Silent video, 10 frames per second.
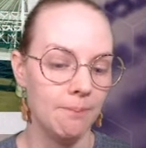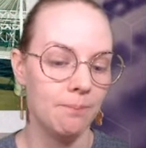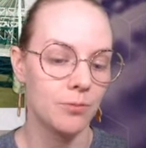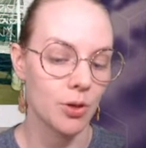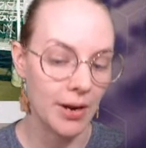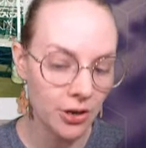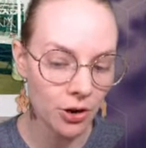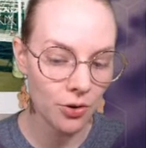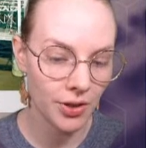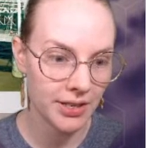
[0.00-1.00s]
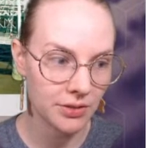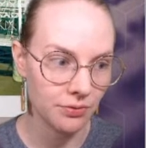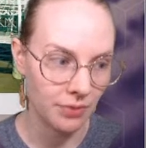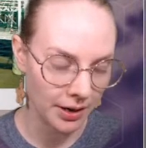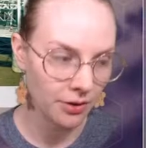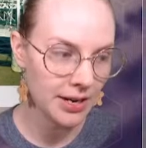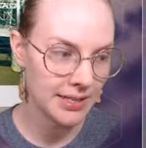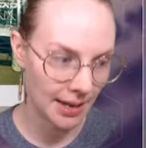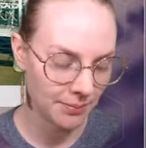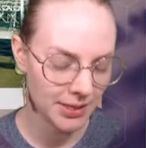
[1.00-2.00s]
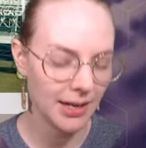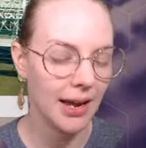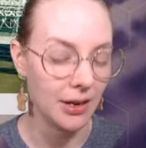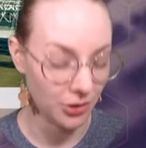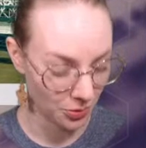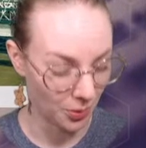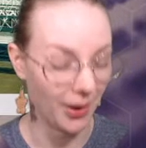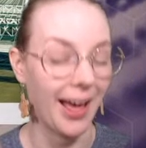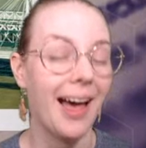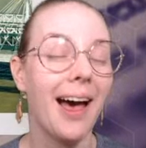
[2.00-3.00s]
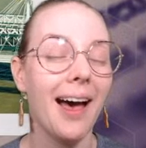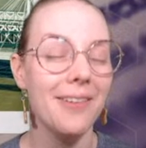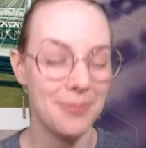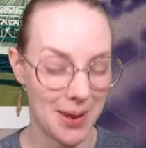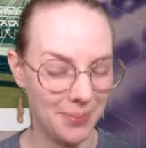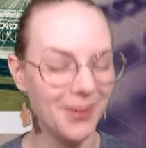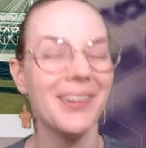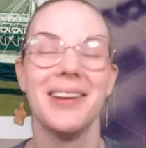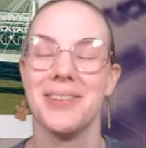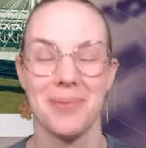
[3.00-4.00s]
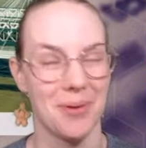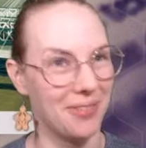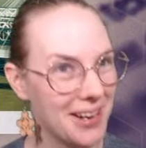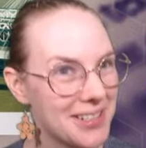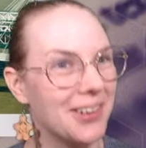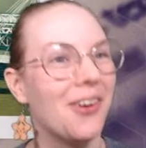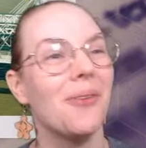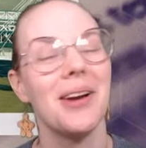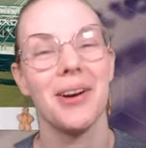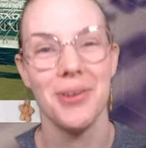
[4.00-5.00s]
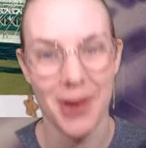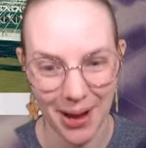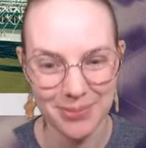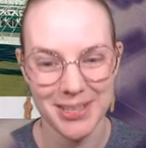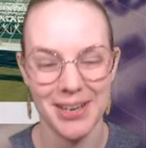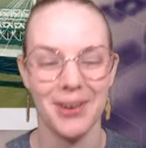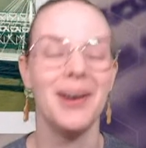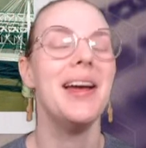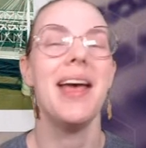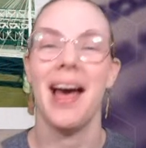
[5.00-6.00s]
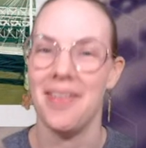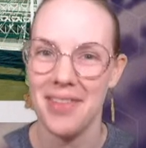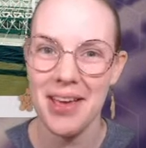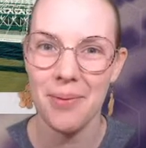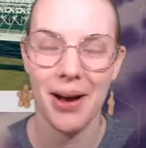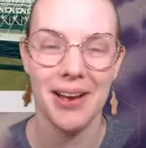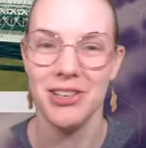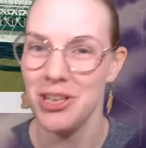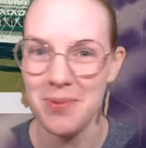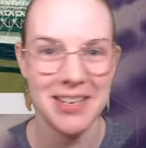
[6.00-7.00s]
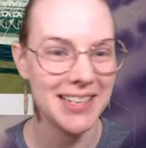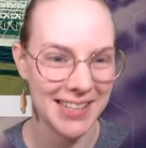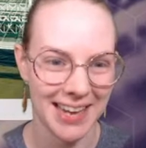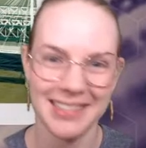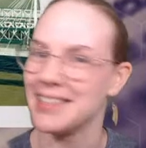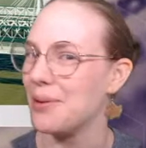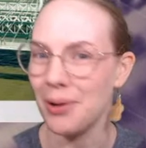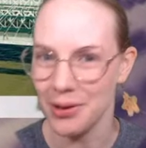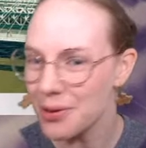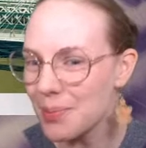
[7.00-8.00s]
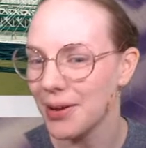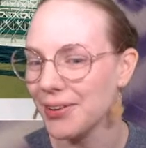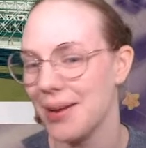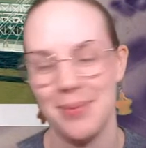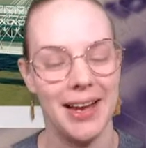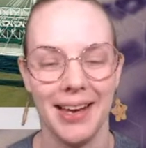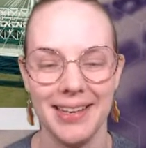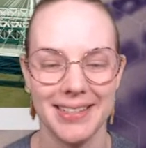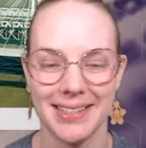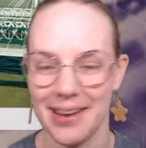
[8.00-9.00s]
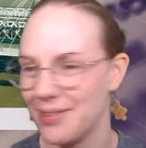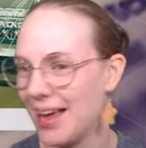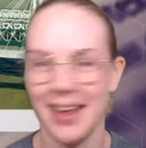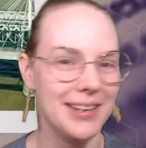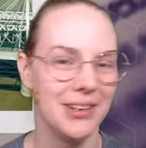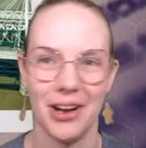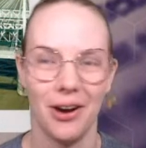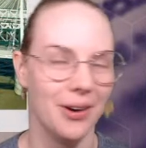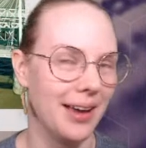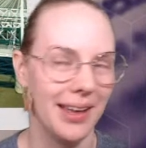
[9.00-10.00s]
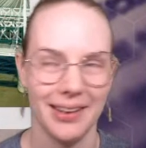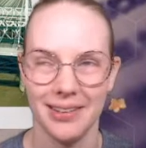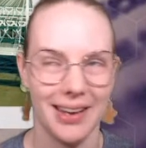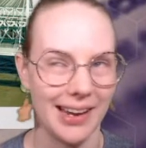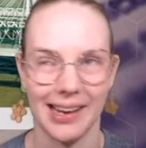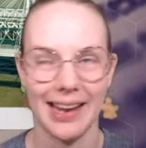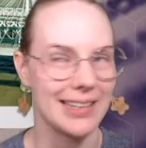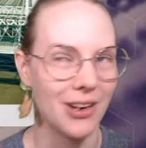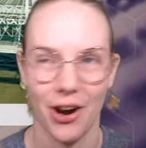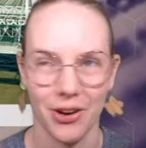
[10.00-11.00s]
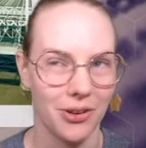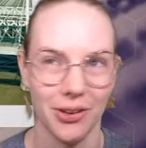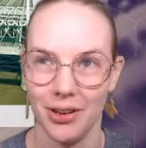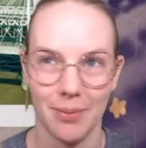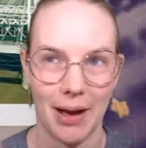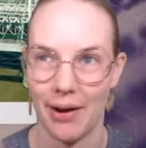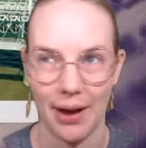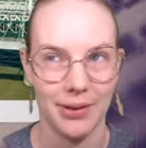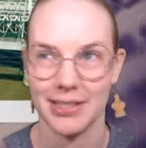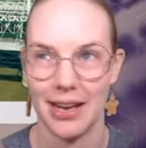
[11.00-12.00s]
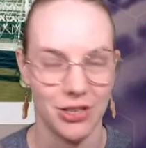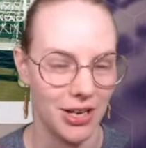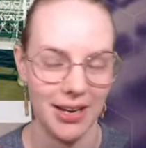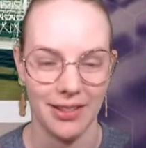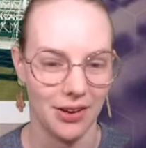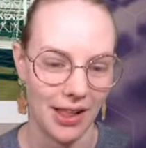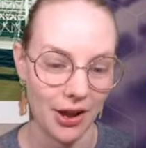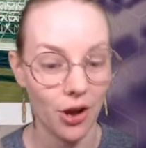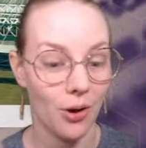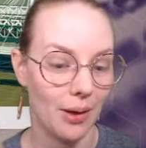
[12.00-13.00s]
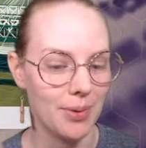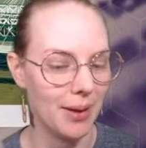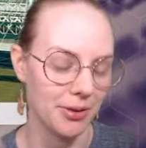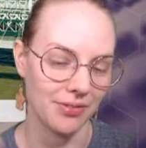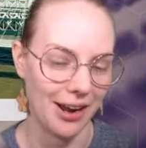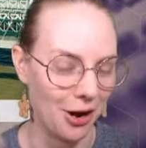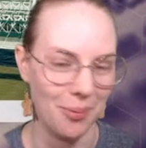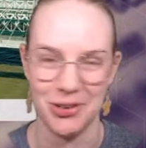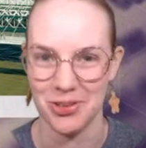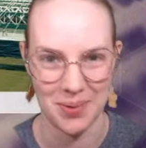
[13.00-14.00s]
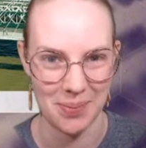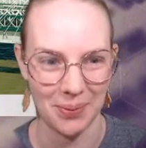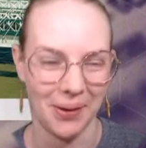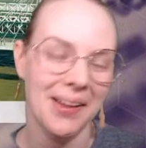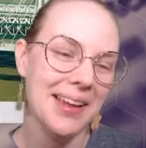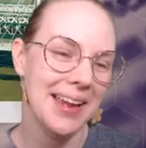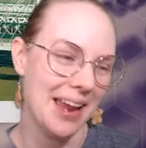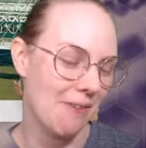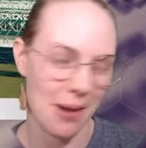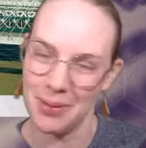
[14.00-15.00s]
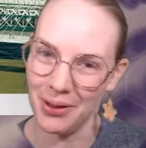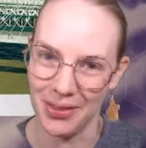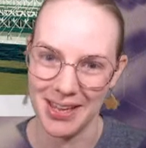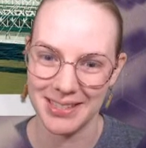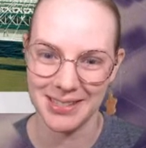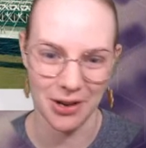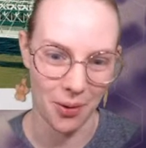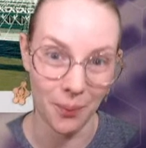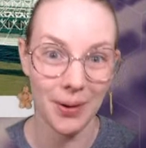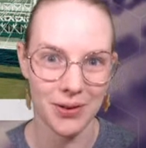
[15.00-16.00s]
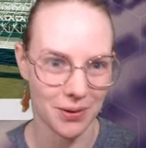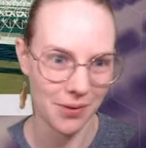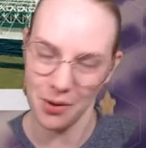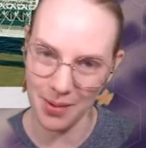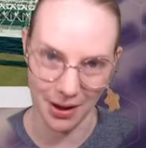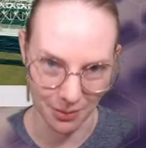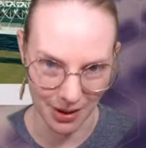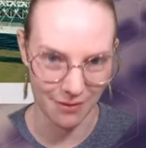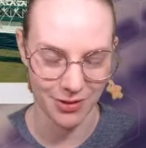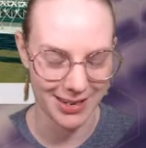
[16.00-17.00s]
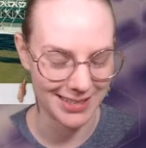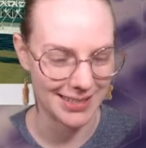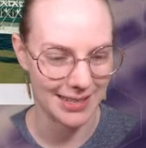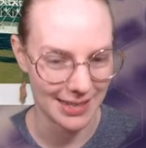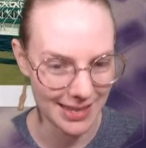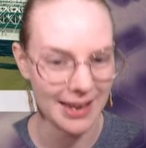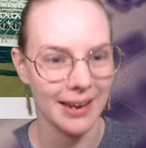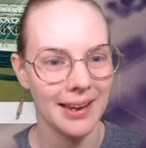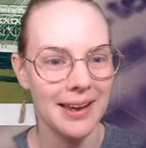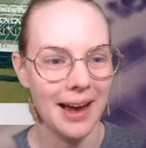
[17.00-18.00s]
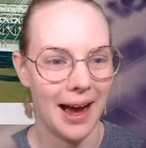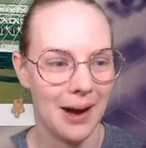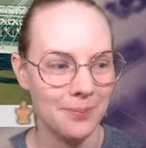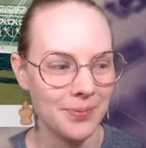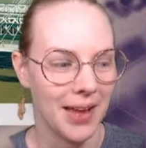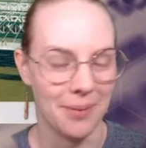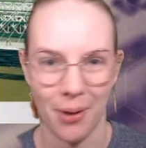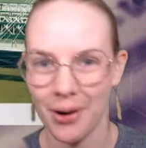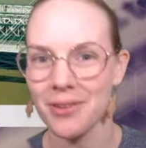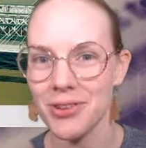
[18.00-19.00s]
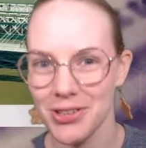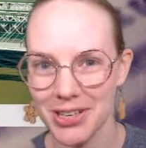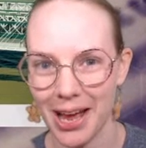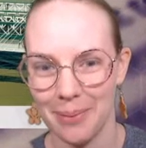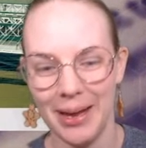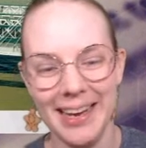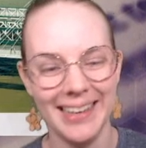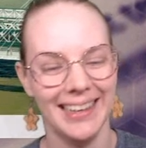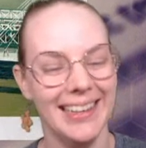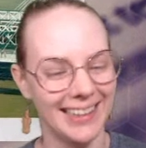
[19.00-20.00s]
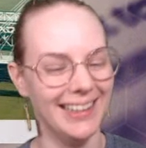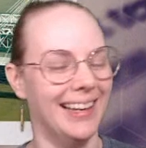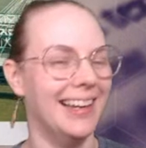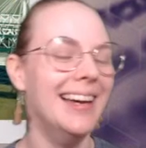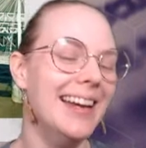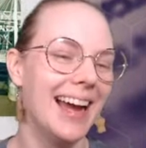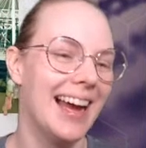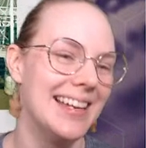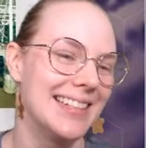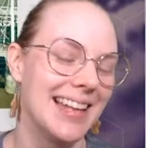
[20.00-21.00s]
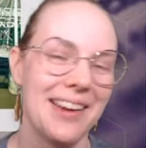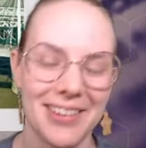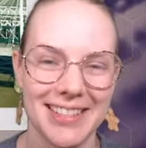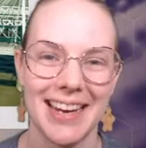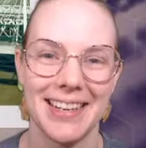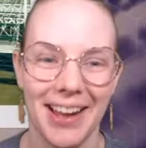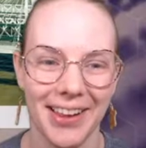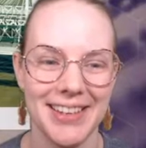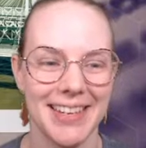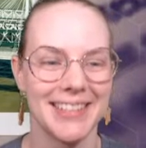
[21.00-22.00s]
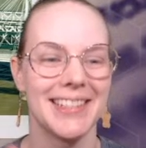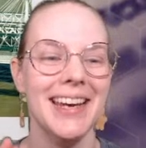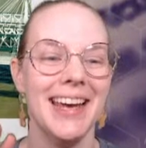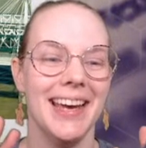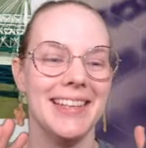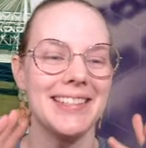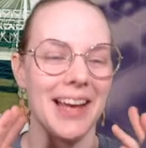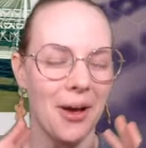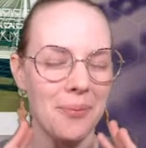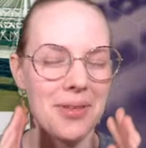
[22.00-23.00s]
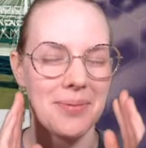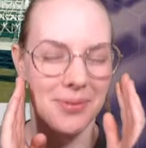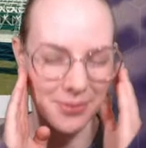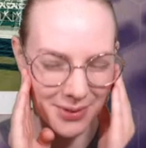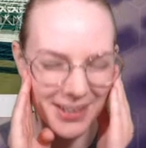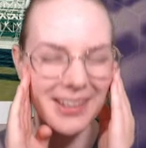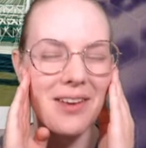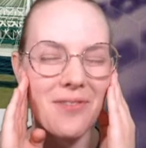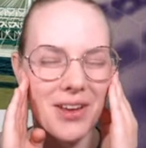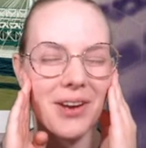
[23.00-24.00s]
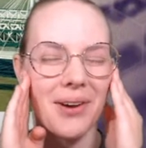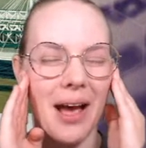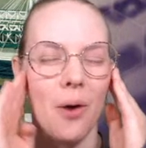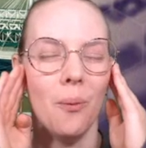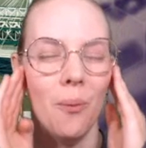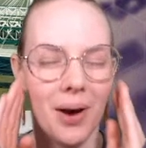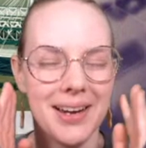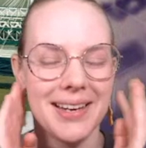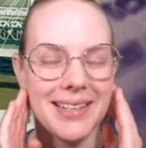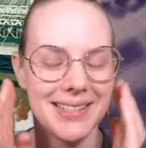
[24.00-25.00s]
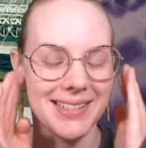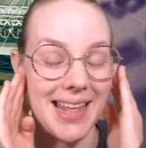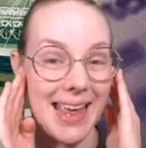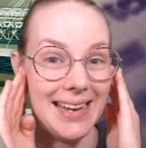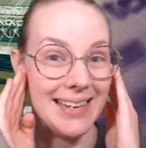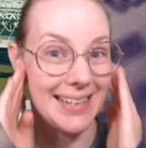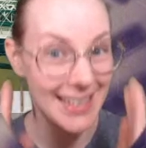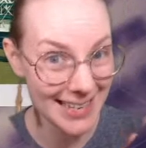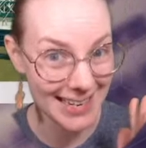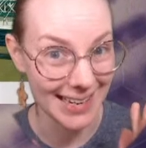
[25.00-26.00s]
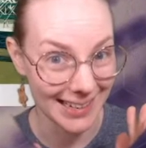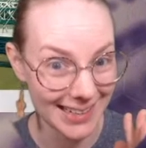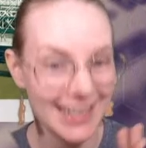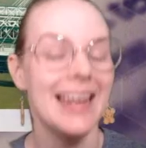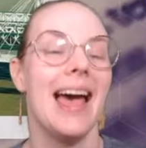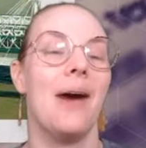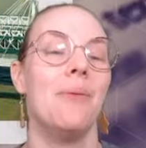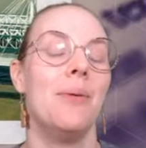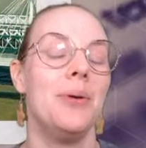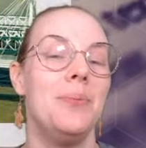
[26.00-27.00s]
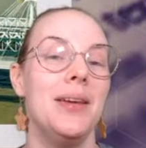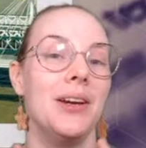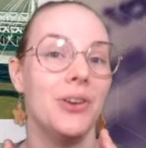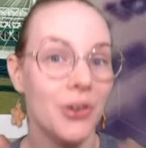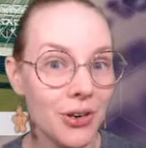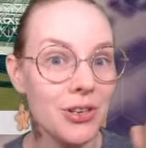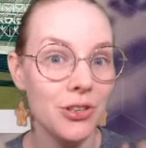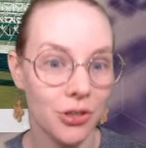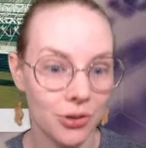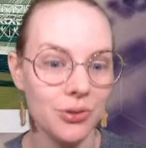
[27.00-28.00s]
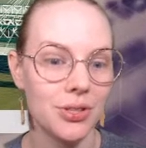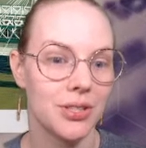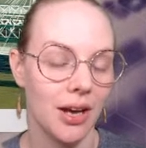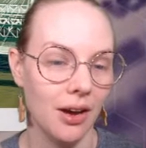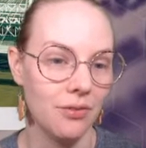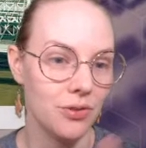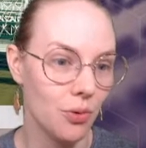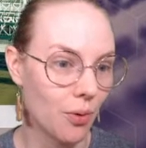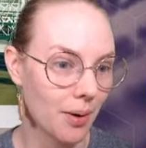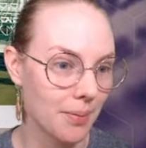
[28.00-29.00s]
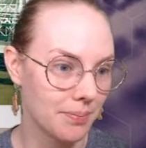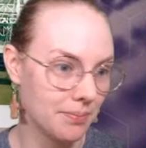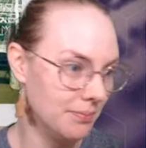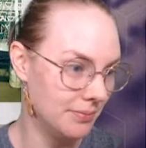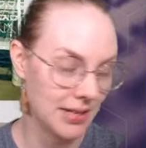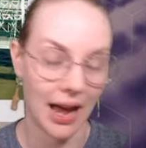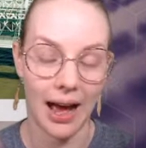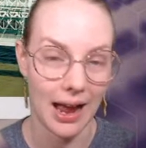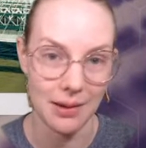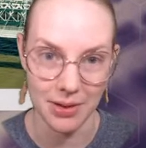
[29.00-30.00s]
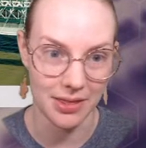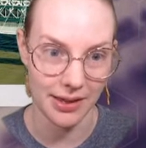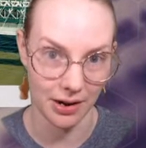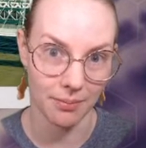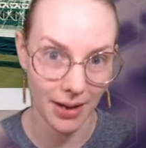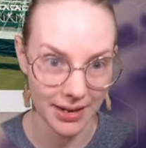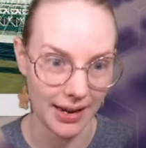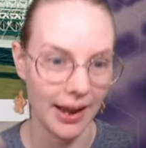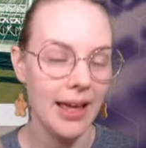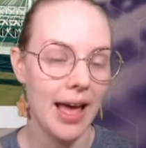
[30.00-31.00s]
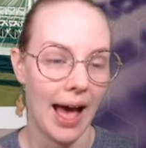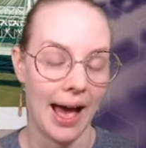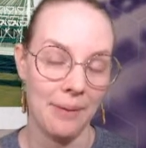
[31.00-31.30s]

So I know that it's very tempting, and you will have people in your professional career who come to you and they want GPT-6 and they want you to build it because they read, you know, an Atlantic article about how it's sentient, and they're like, oh, I'll be able to fire a bunch of people if I build this, you know, wonder robot or whatever it is that they think. And part of your job as a language technologist is to help them really figure out what it is they need and what would be a good use of your time and their money, and